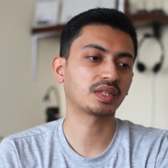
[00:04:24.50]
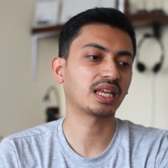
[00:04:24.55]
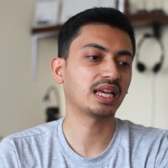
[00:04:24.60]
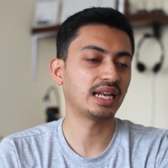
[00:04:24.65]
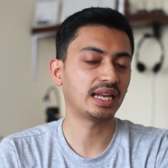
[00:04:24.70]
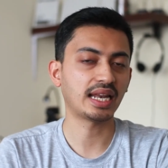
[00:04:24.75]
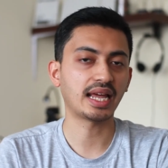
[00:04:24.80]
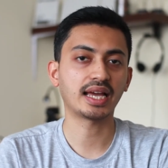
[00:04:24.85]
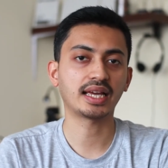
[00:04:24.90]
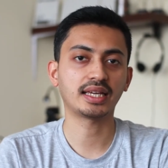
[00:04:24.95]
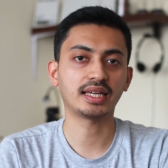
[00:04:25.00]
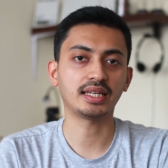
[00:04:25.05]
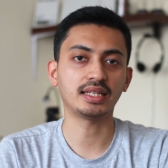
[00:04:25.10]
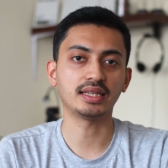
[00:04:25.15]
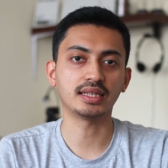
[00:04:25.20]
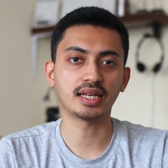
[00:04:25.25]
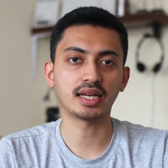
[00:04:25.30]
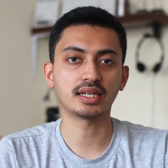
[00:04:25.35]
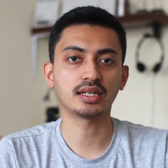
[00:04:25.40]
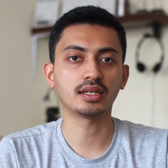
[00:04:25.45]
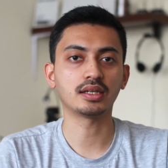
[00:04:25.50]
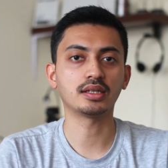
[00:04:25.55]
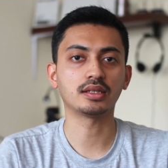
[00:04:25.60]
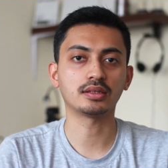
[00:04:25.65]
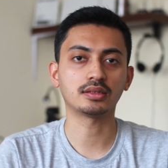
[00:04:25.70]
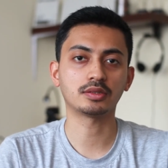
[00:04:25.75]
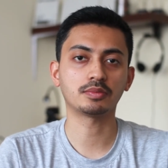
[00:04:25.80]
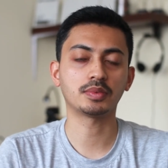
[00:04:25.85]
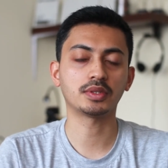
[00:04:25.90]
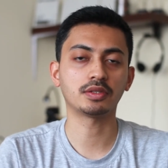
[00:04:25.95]
lack in that
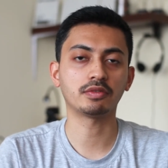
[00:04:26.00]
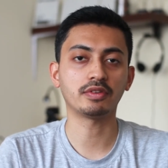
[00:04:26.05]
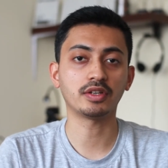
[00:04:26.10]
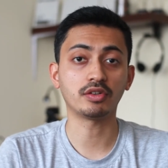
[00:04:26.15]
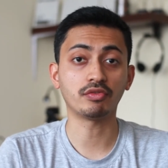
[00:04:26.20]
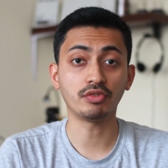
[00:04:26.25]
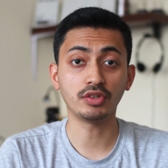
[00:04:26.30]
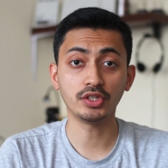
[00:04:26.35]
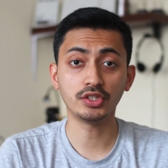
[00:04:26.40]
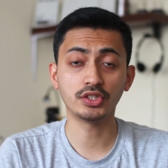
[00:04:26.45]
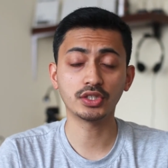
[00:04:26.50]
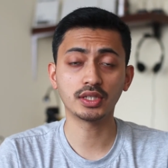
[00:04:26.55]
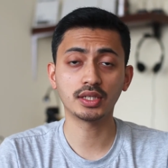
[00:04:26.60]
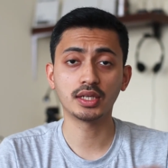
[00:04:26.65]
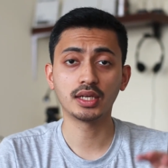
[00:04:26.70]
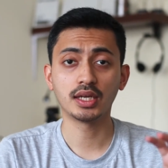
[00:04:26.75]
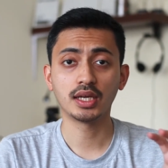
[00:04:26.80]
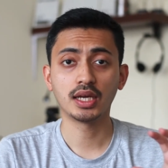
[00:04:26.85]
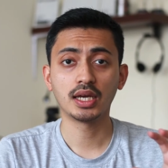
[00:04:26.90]
specific region.